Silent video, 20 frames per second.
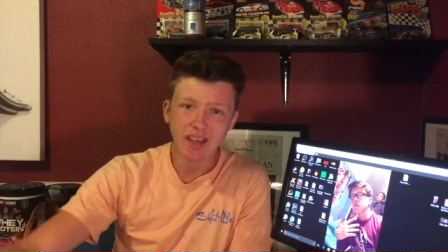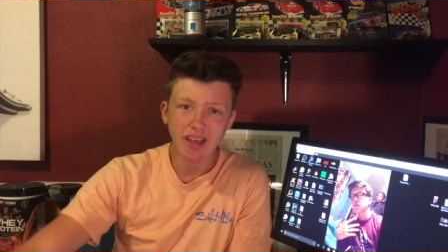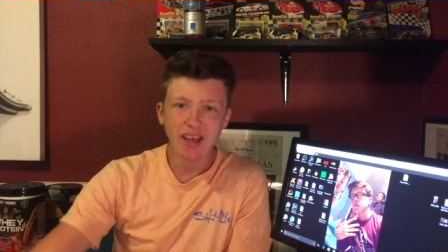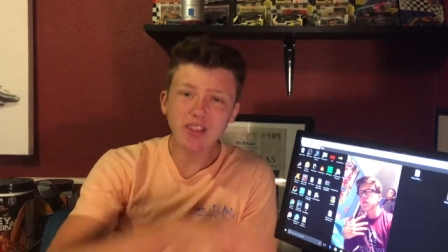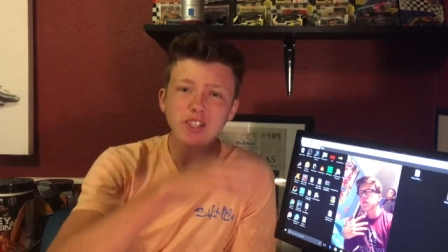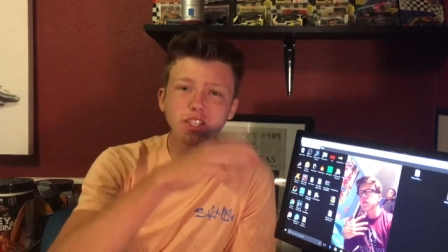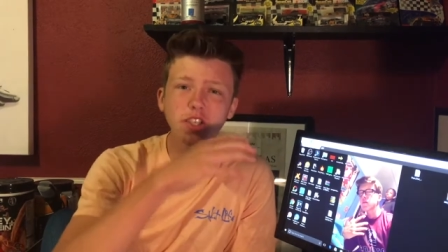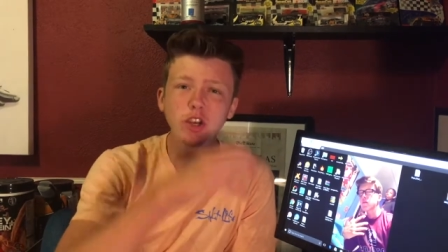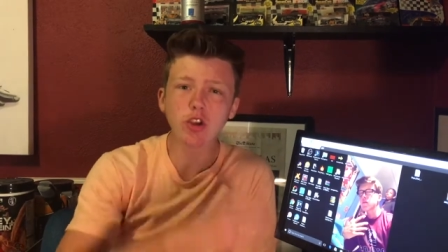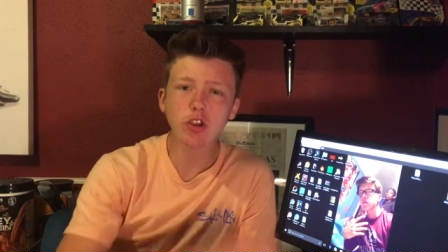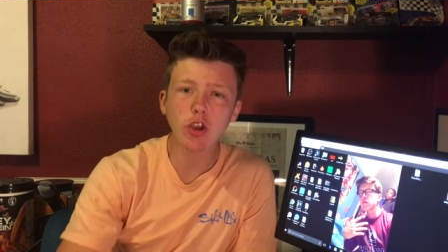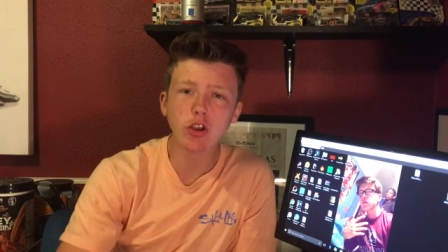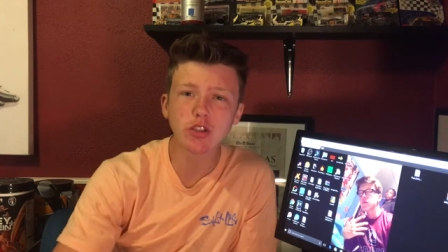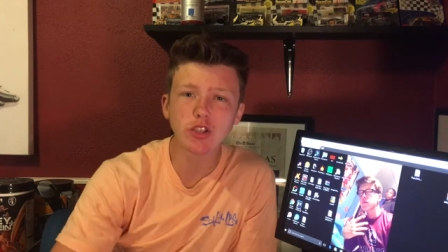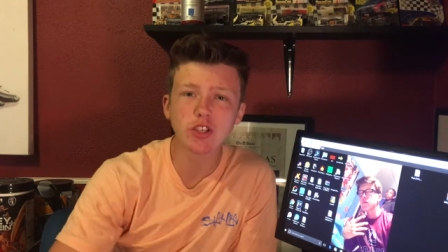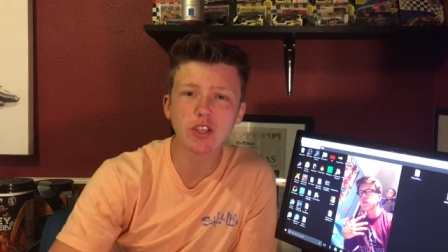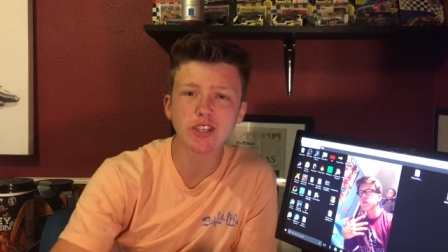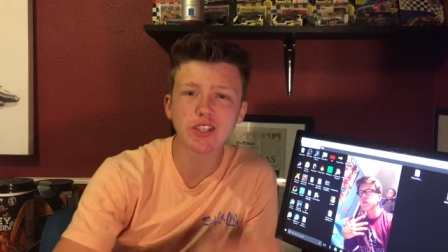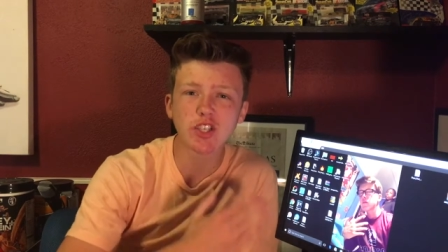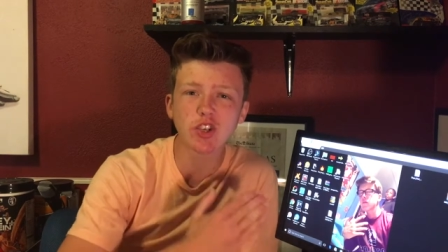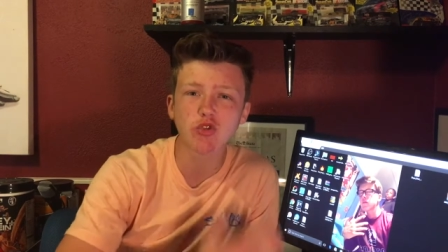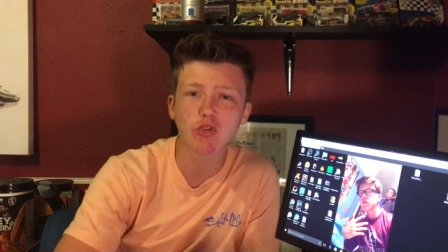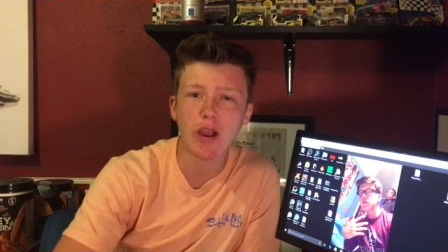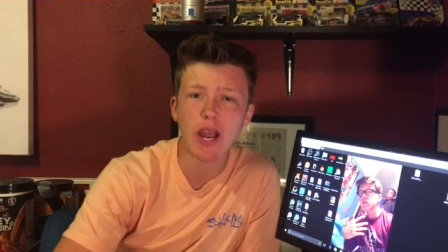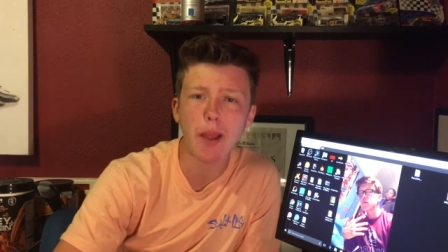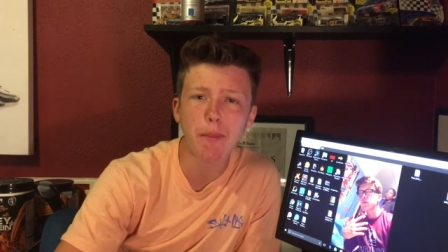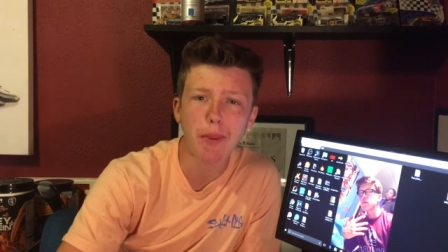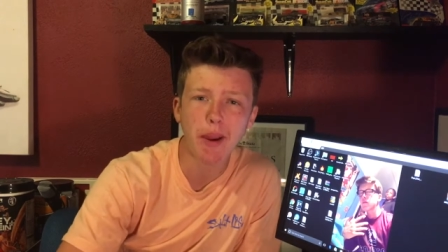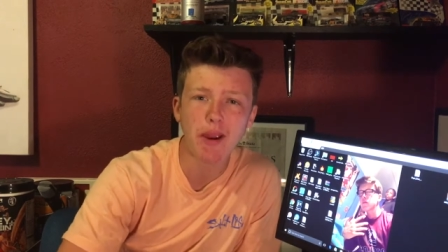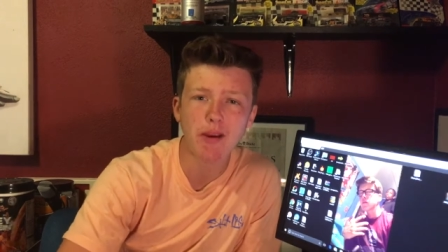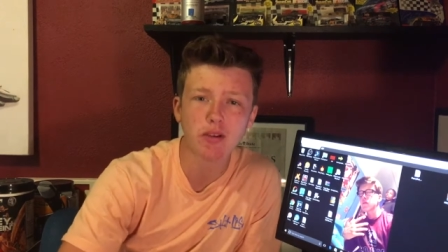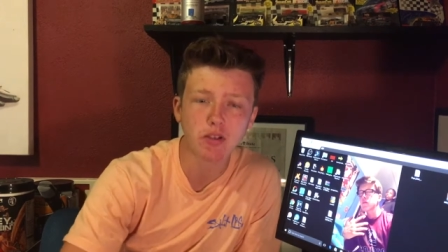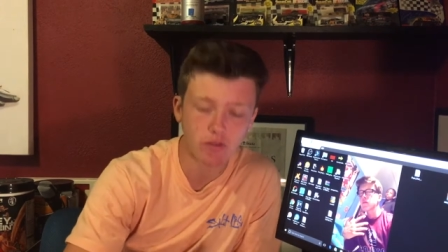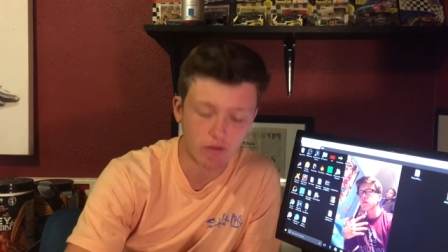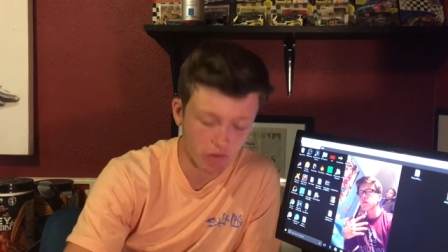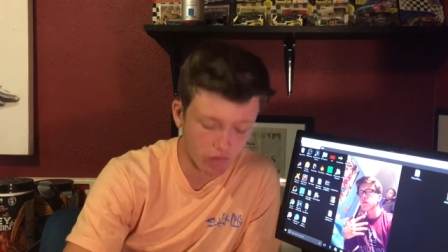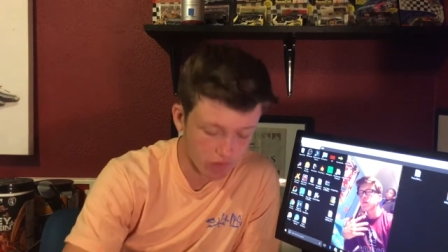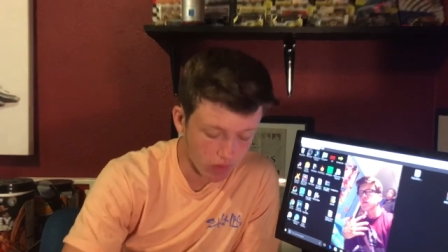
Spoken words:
This dude uses his grandparents for